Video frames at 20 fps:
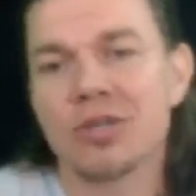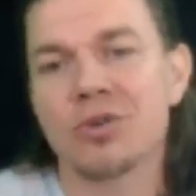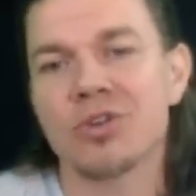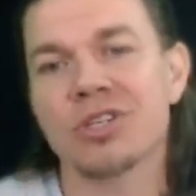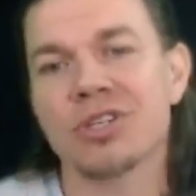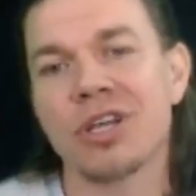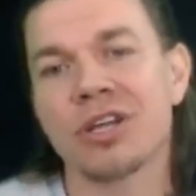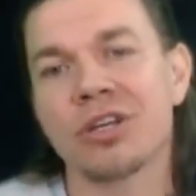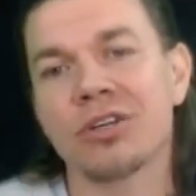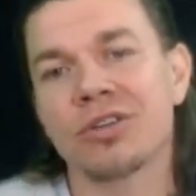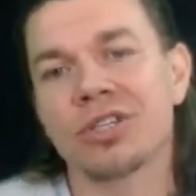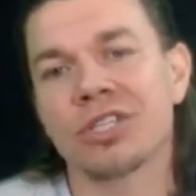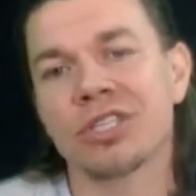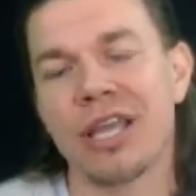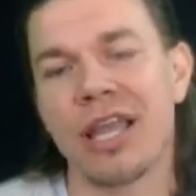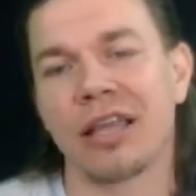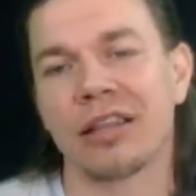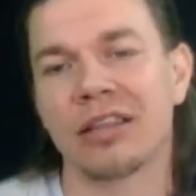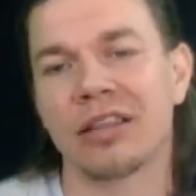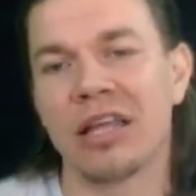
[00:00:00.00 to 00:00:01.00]
So just
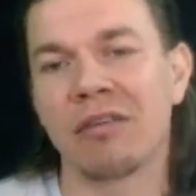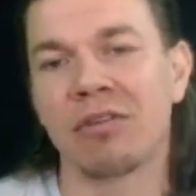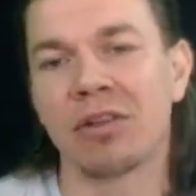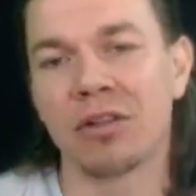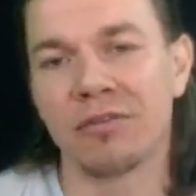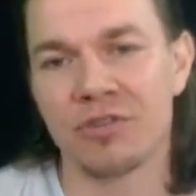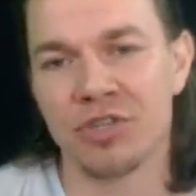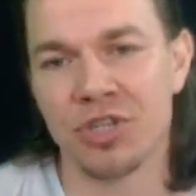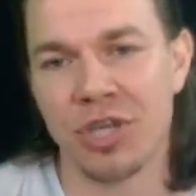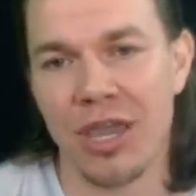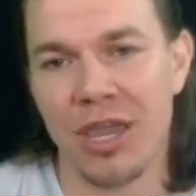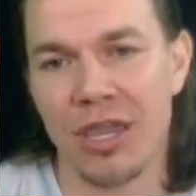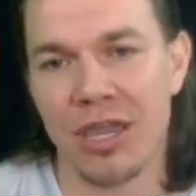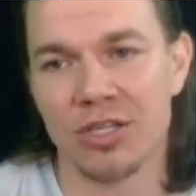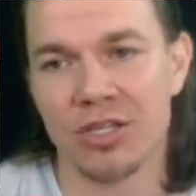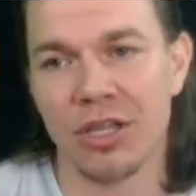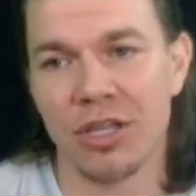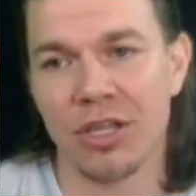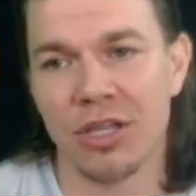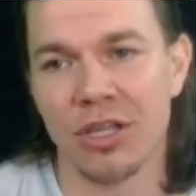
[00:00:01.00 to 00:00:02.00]
understand level of
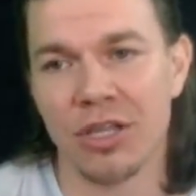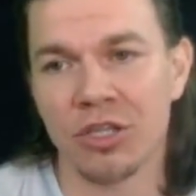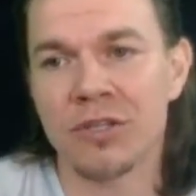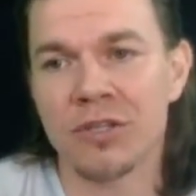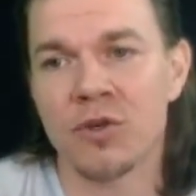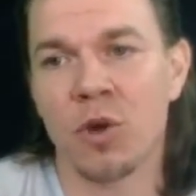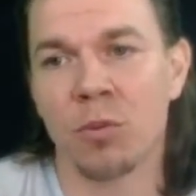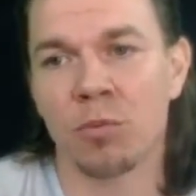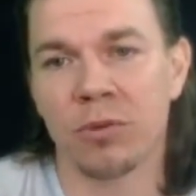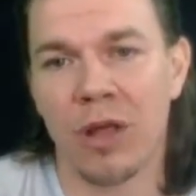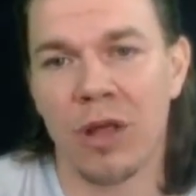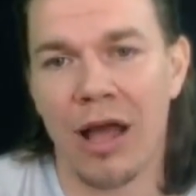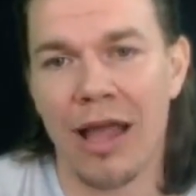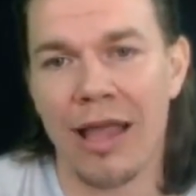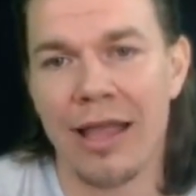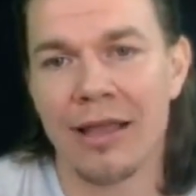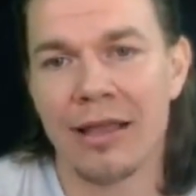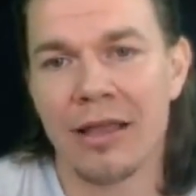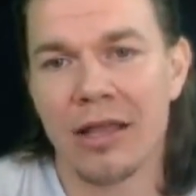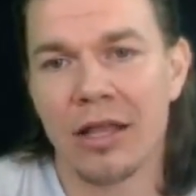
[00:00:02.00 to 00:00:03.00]
change that you need to
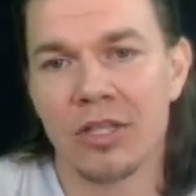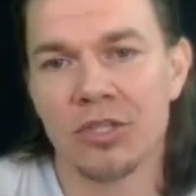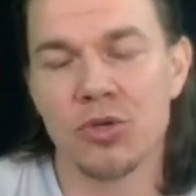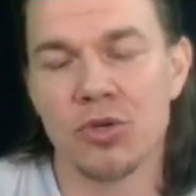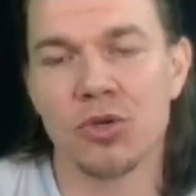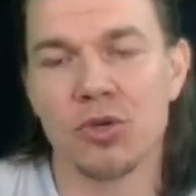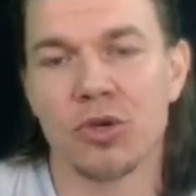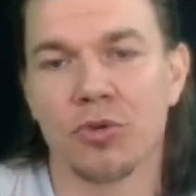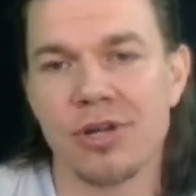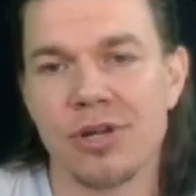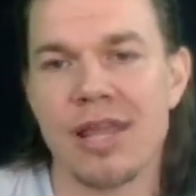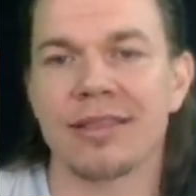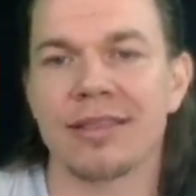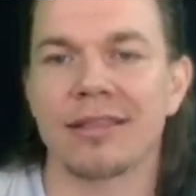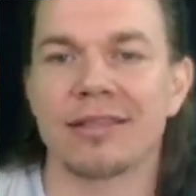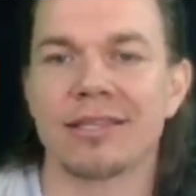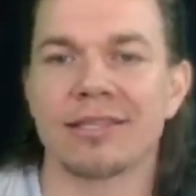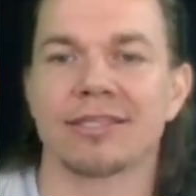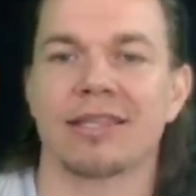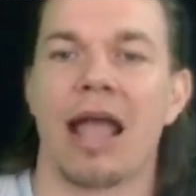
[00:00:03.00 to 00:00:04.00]
apply to
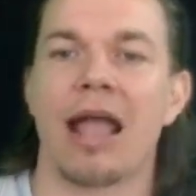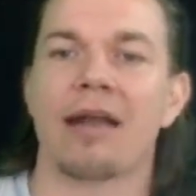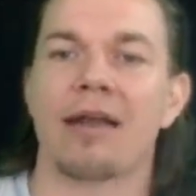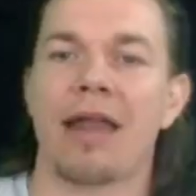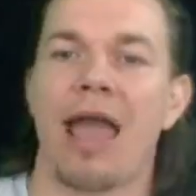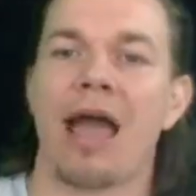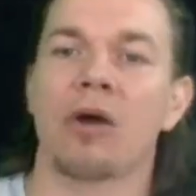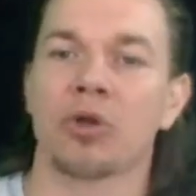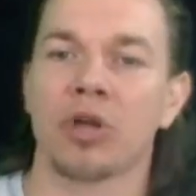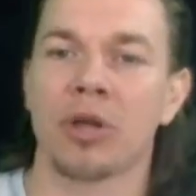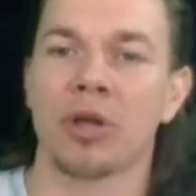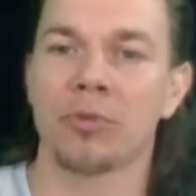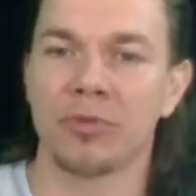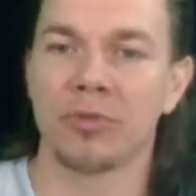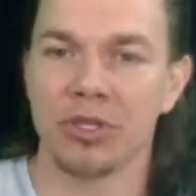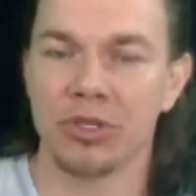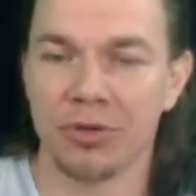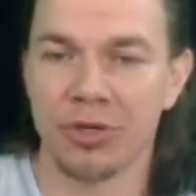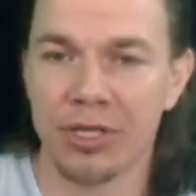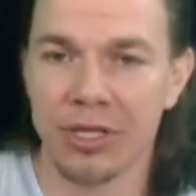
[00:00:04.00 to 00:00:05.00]
create the desired outcome
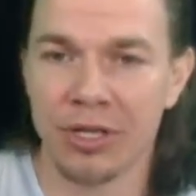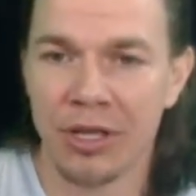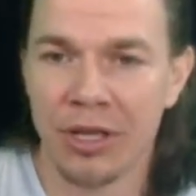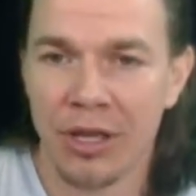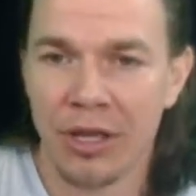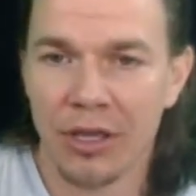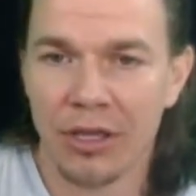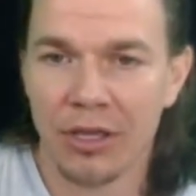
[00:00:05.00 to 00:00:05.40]
that you need.